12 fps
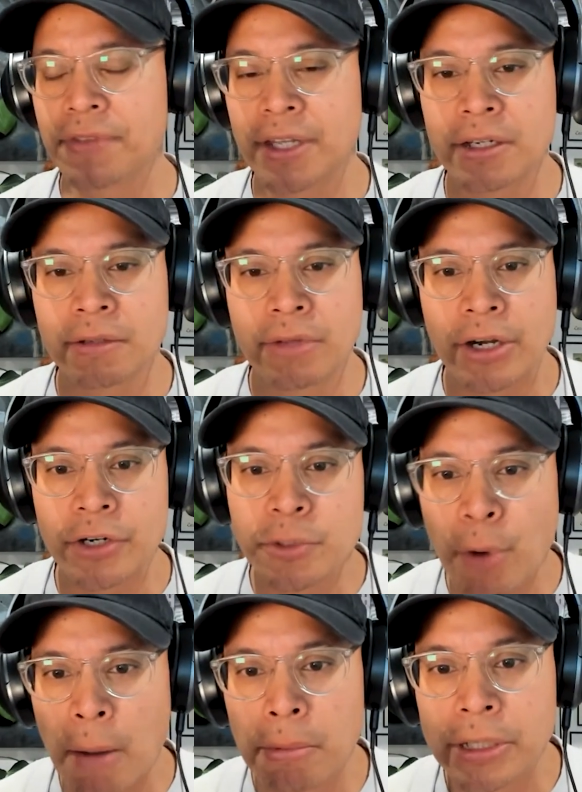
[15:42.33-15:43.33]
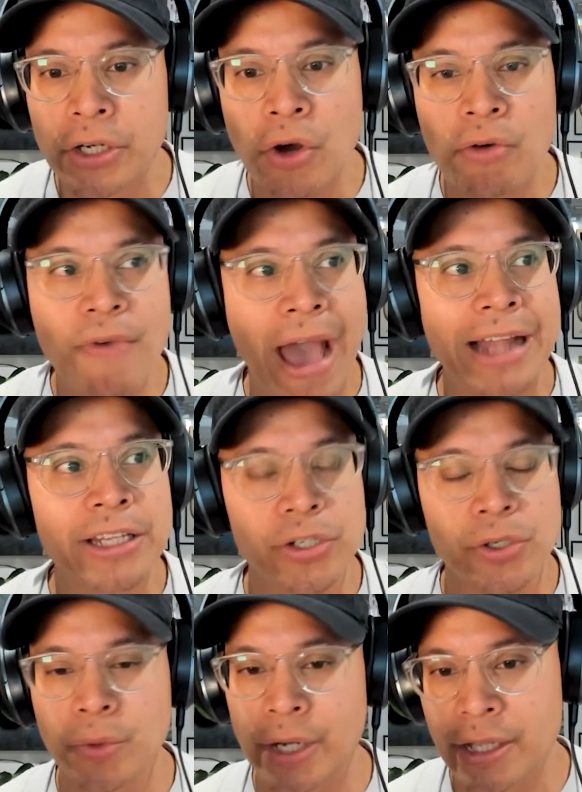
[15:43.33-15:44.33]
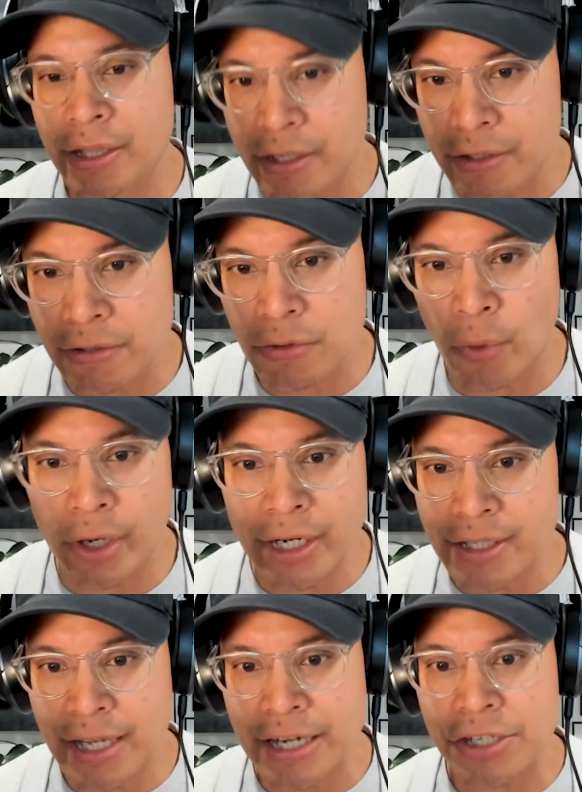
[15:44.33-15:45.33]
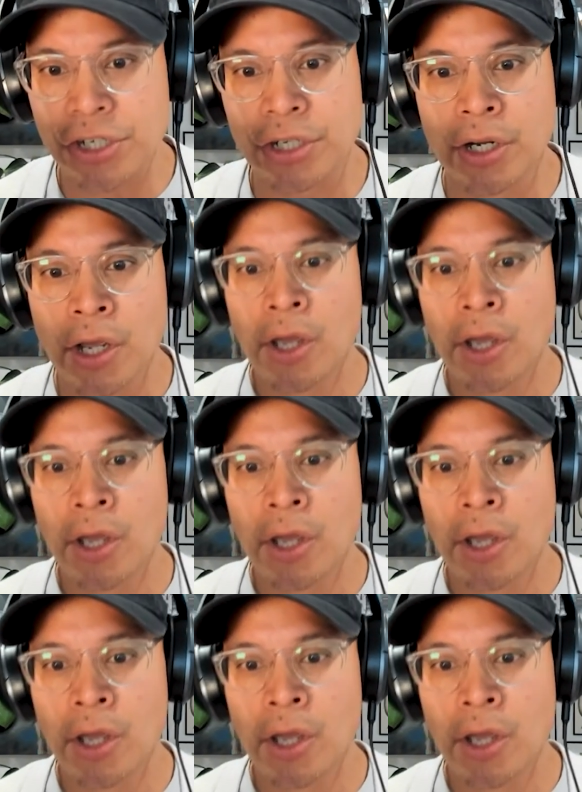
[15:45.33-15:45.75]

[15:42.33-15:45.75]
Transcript: then there's probably no value in this organization